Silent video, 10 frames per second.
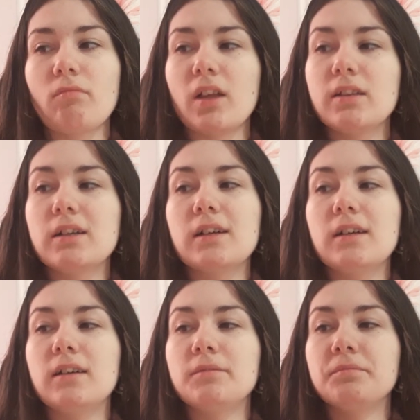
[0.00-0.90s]

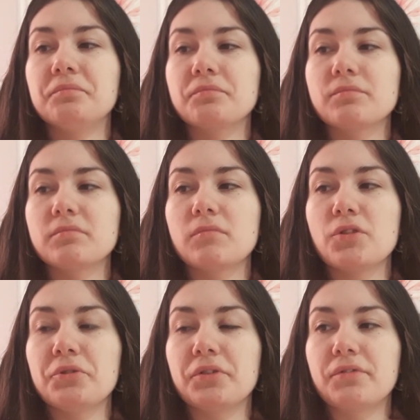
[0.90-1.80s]
the
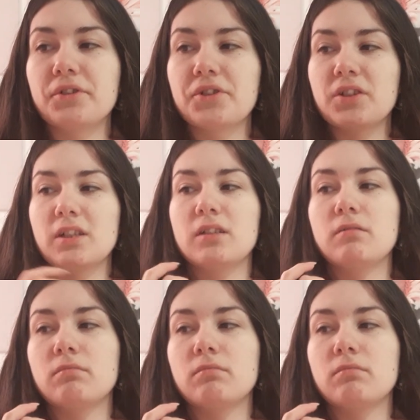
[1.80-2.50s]
your first